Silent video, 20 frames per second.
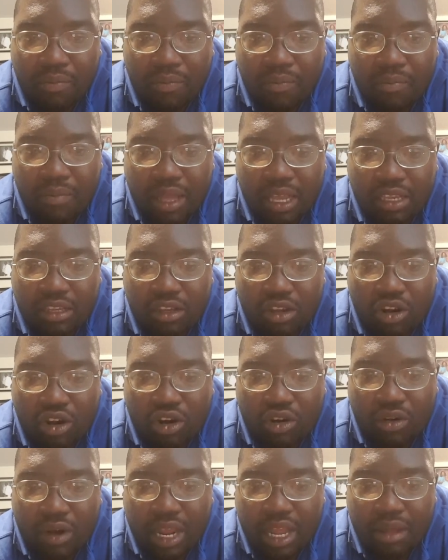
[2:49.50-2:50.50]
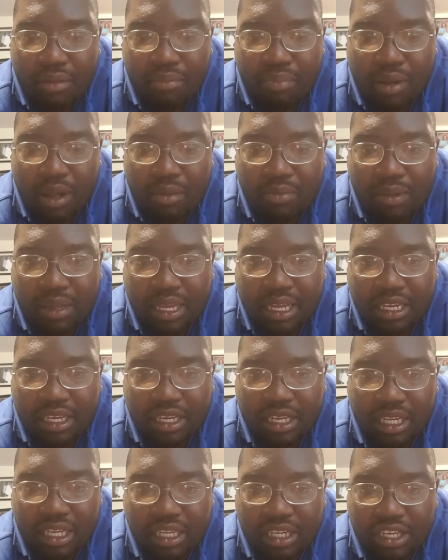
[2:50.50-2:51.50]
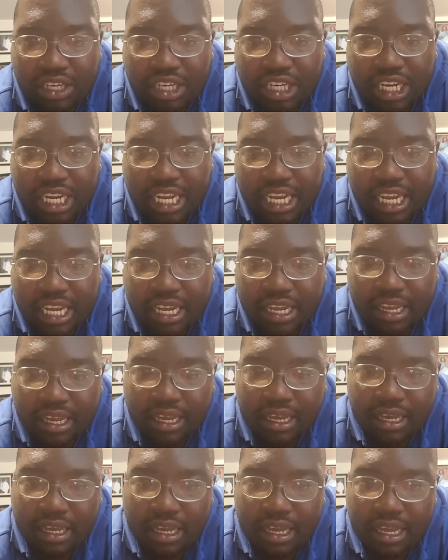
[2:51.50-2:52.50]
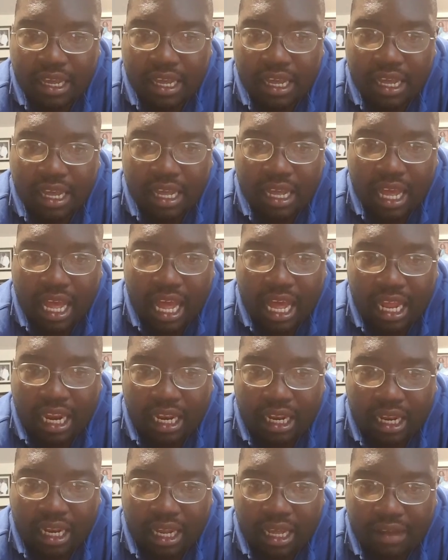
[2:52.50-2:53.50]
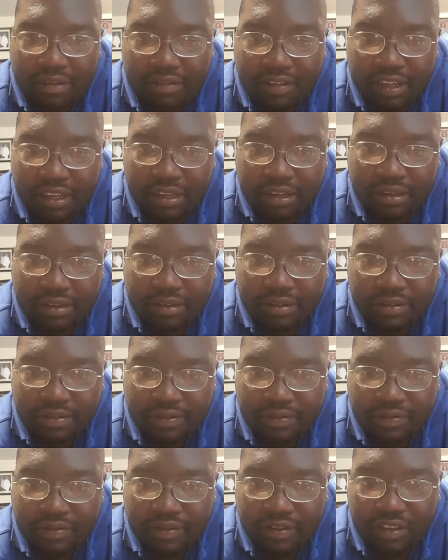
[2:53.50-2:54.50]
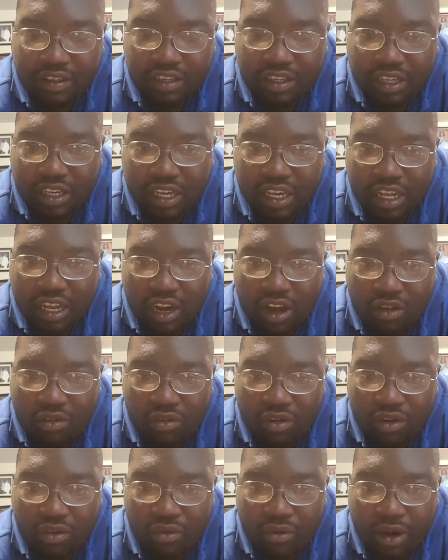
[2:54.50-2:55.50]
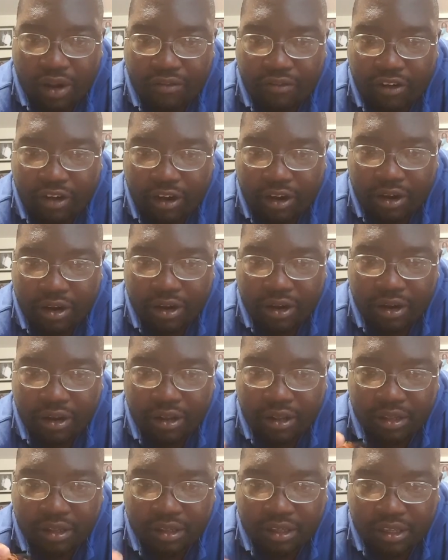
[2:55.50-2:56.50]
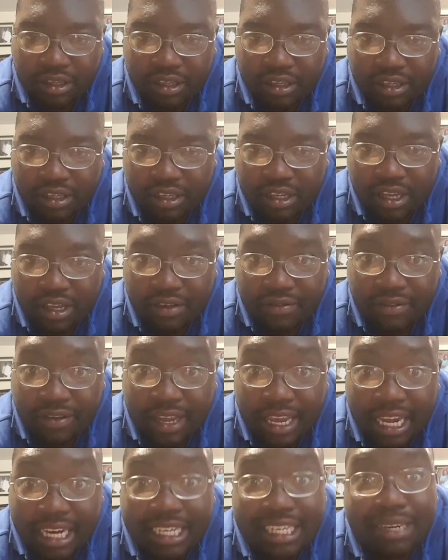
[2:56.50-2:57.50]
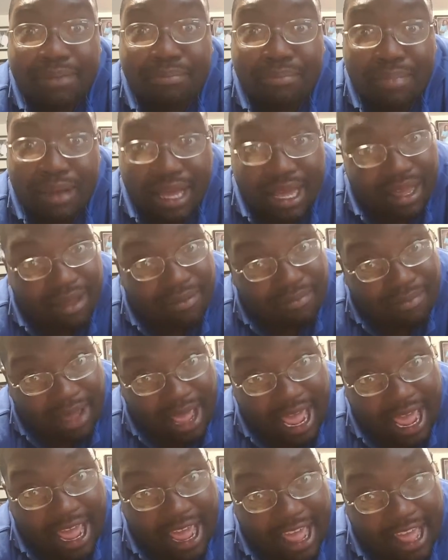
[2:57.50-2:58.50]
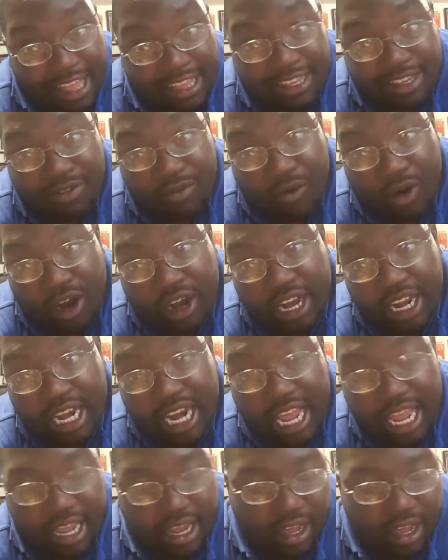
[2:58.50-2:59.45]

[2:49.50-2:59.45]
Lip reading: mixed on a green pumpkin jig. I love it. It's good on the river. It's good for catching big bass, working that